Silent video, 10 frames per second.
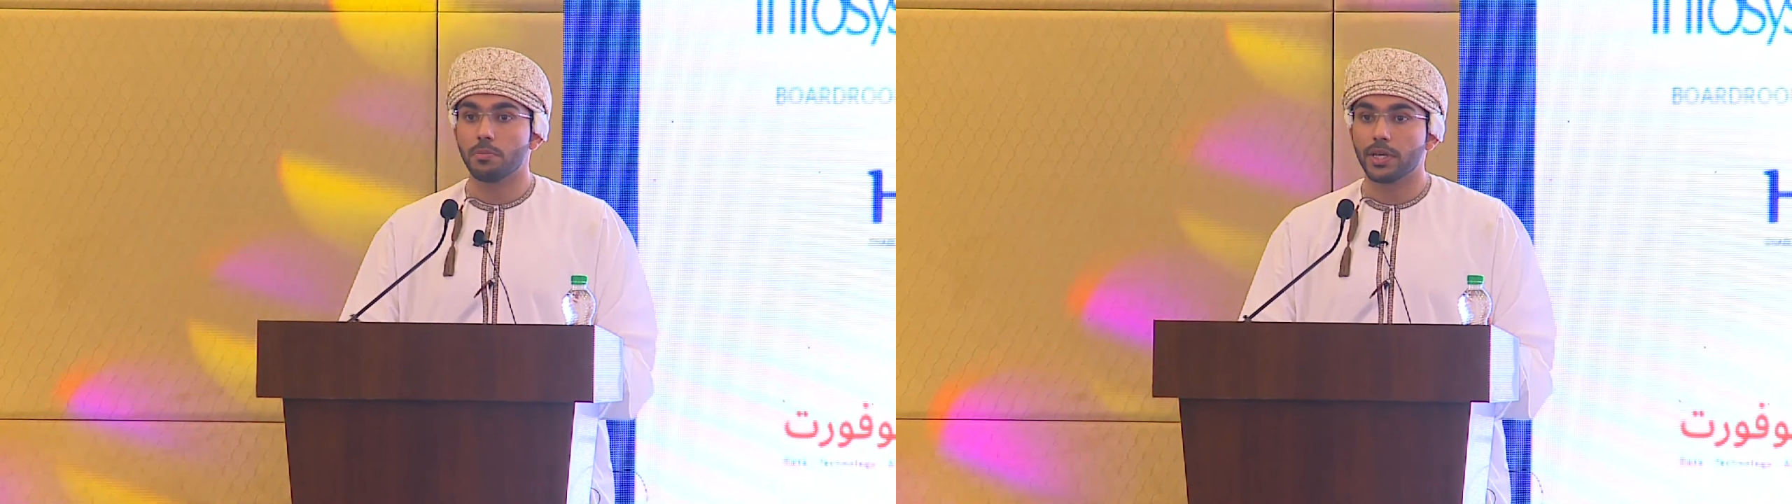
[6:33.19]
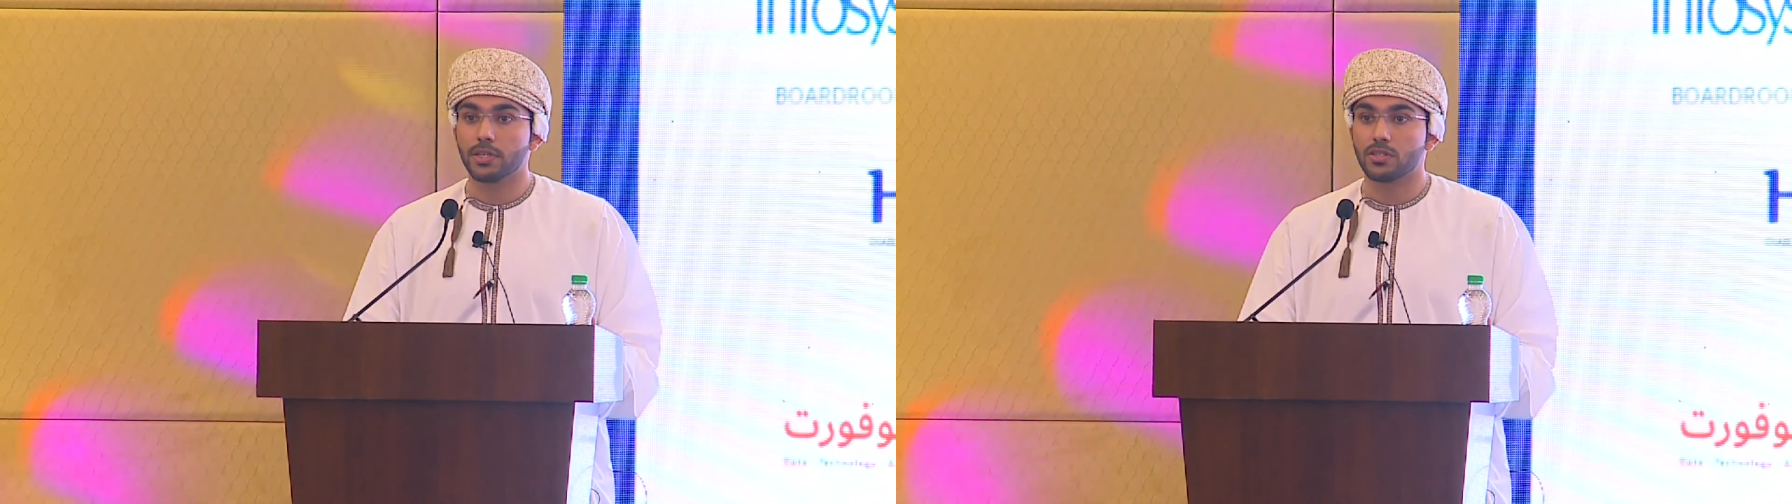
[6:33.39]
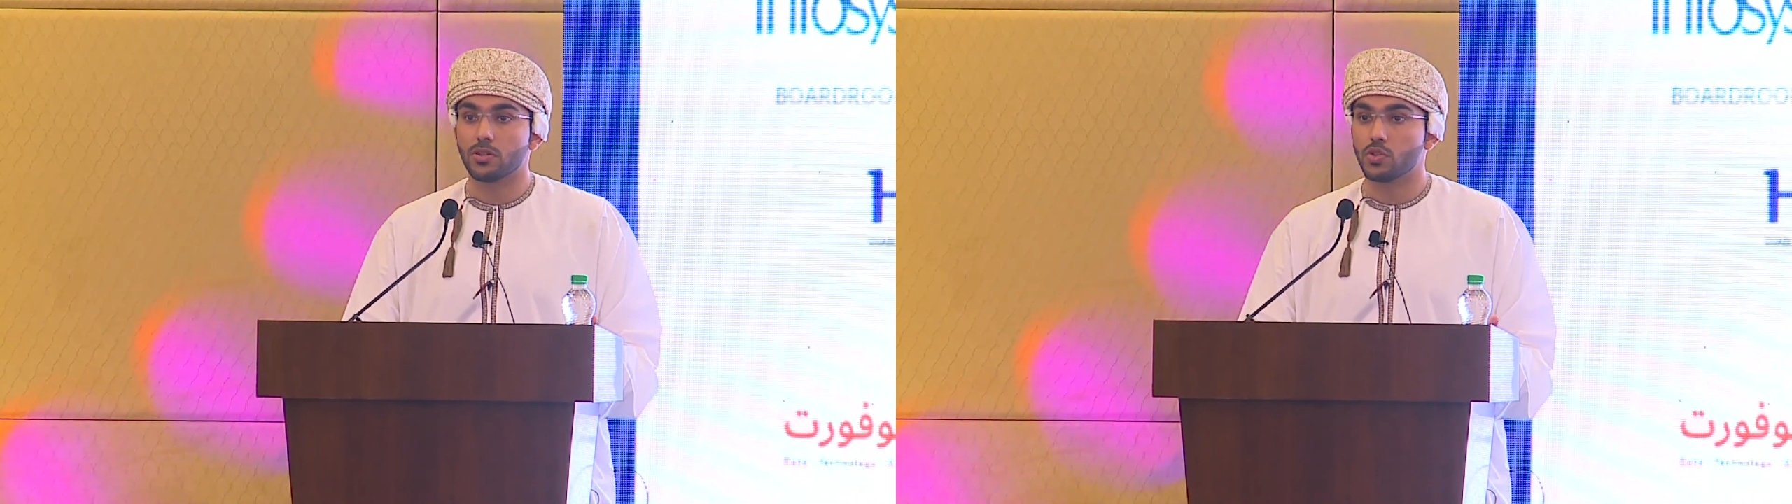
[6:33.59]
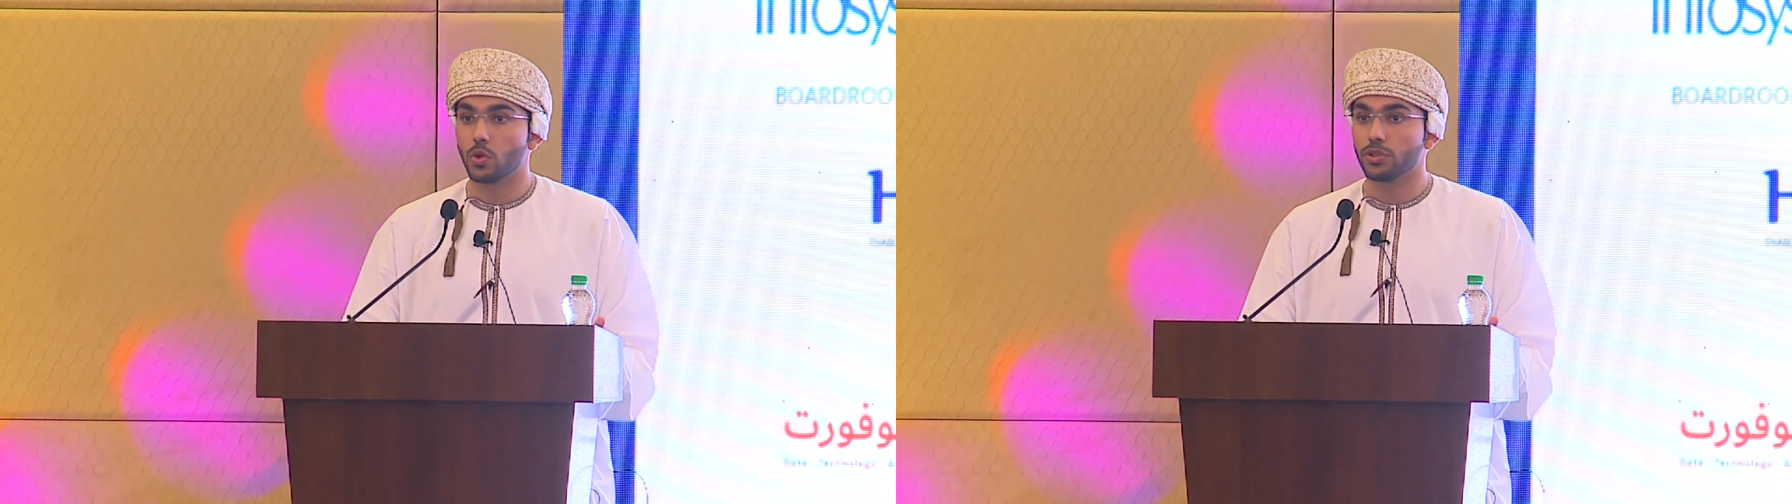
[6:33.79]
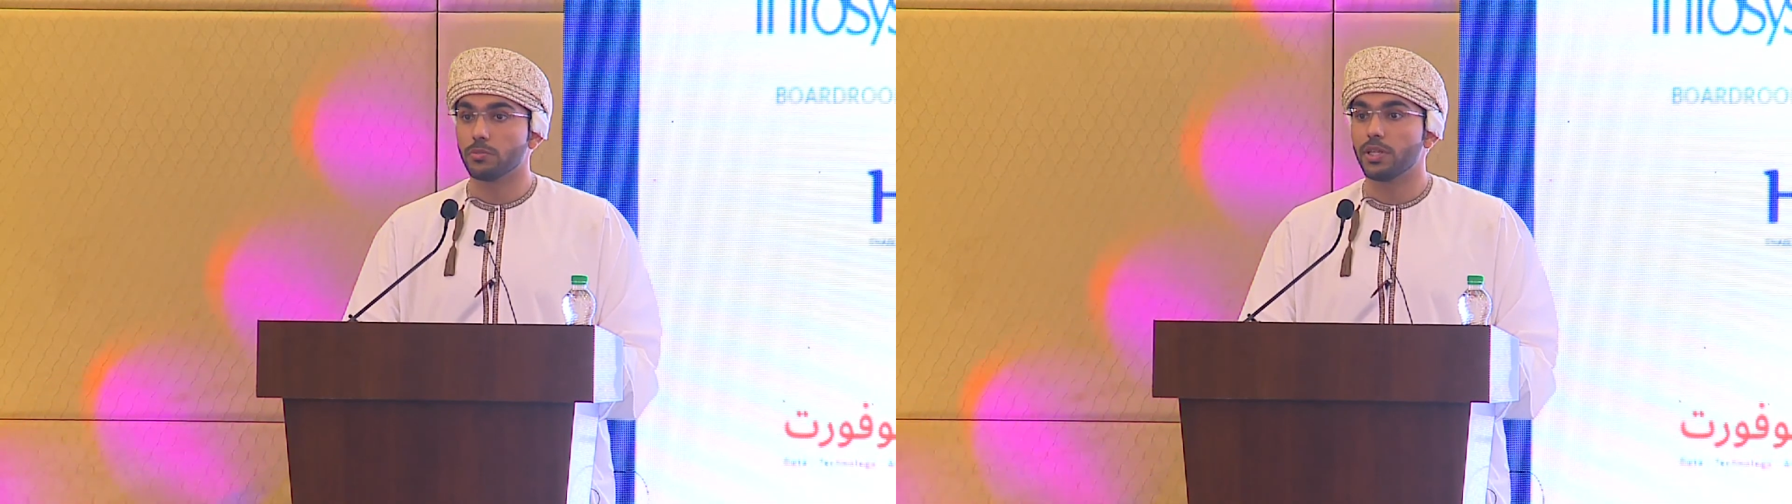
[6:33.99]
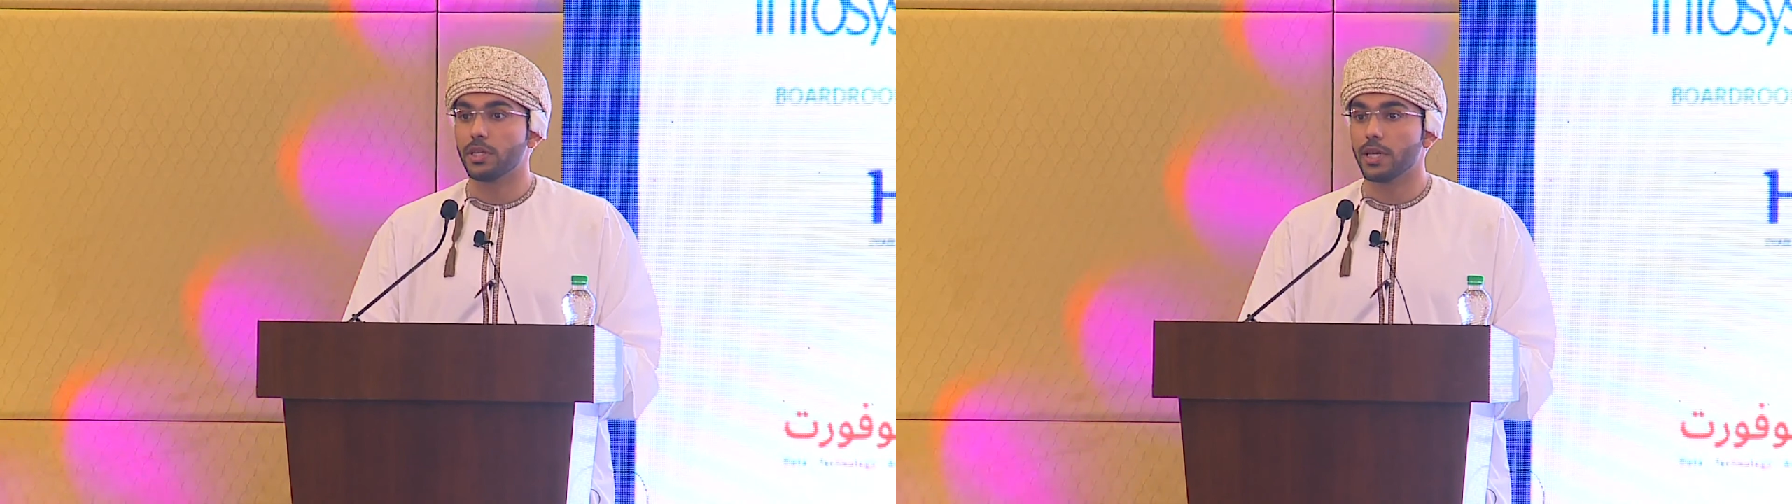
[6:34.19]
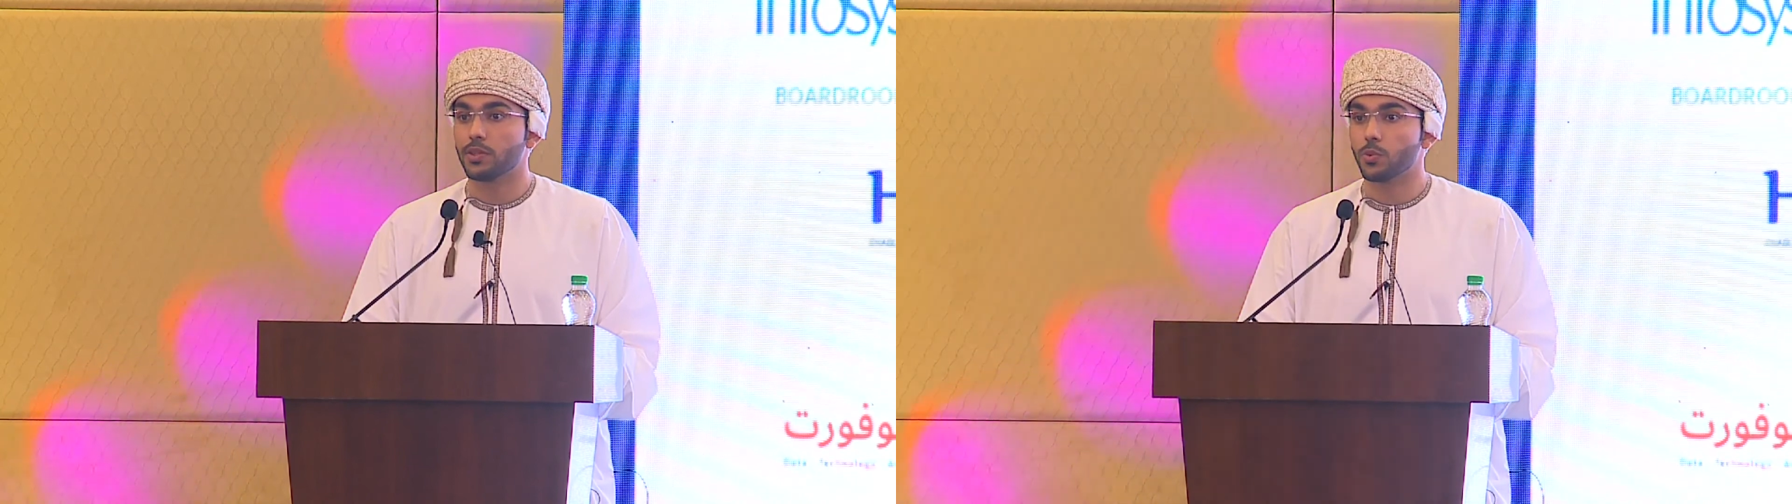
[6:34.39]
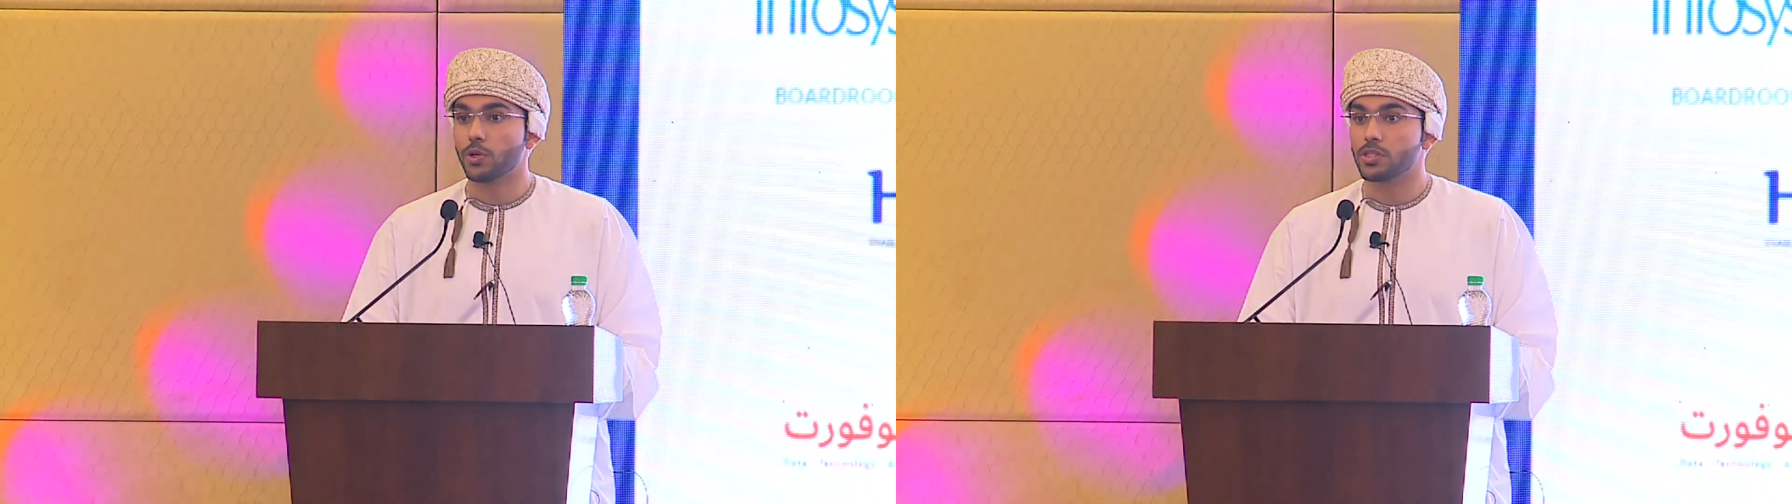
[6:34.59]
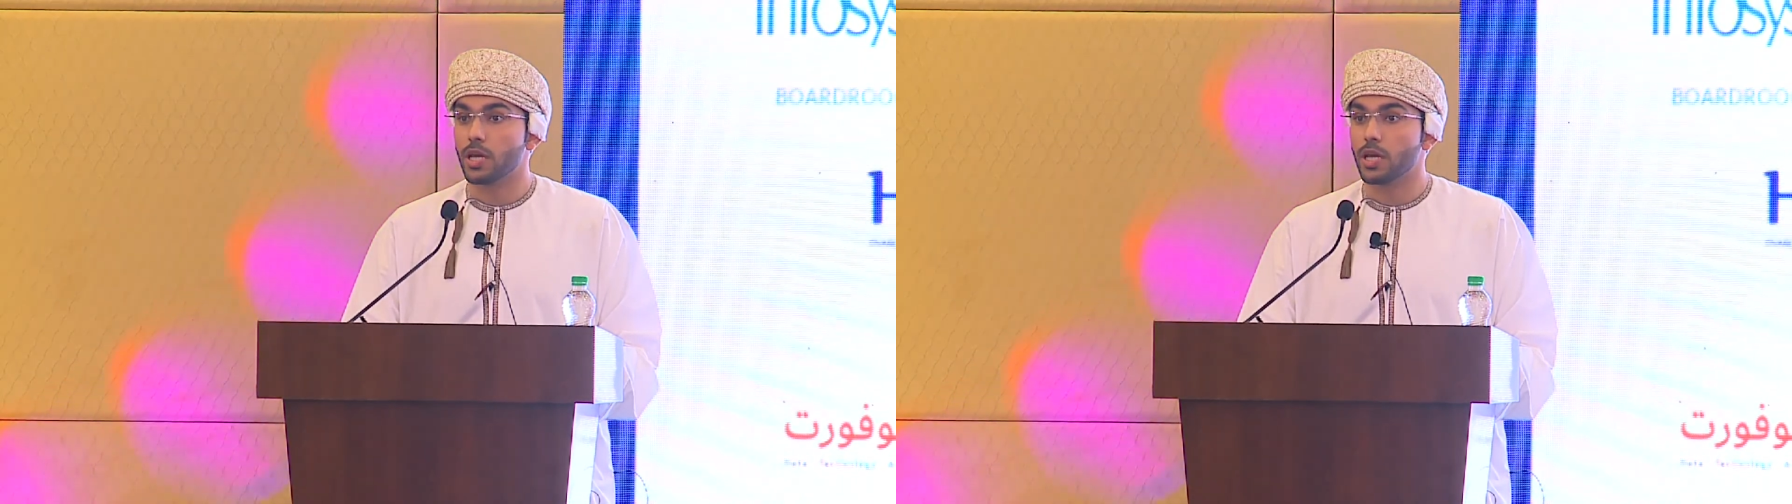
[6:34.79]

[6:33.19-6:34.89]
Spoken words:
biggest social media networks